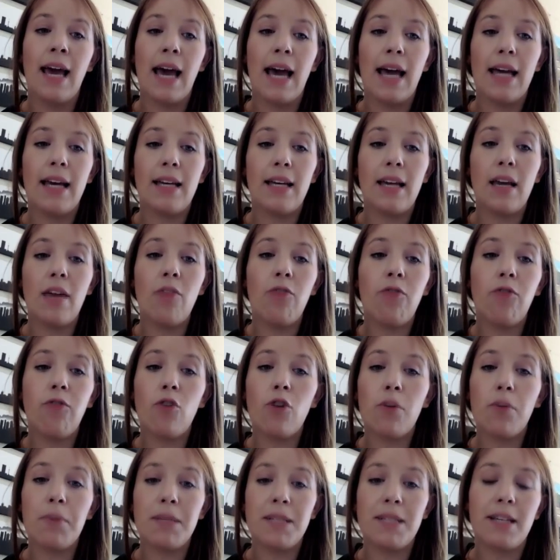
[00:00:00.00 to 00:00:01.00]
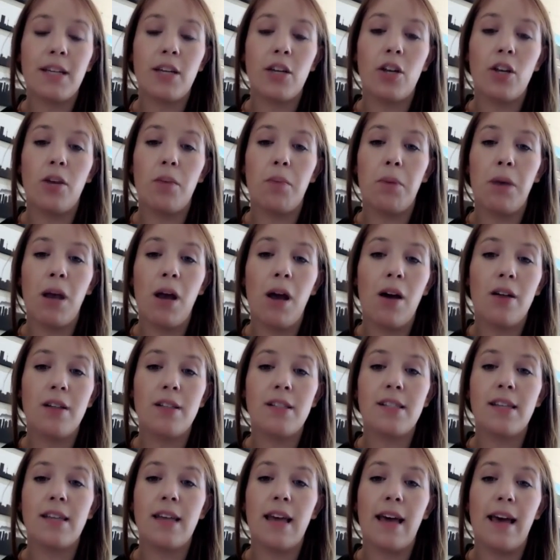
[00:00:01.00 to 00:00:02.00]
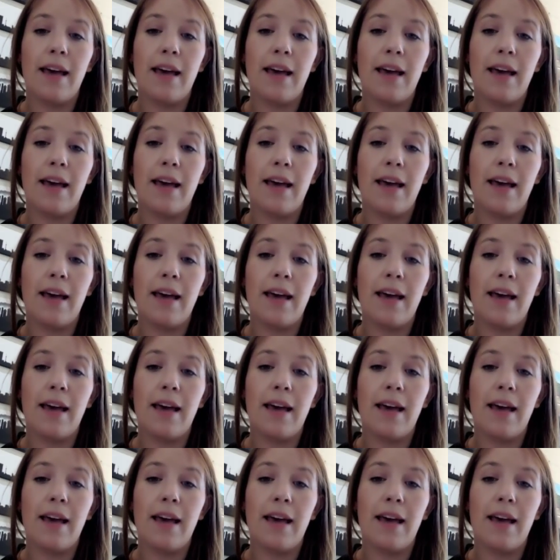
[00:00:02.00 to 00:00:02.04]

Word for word: And if for a particular plant,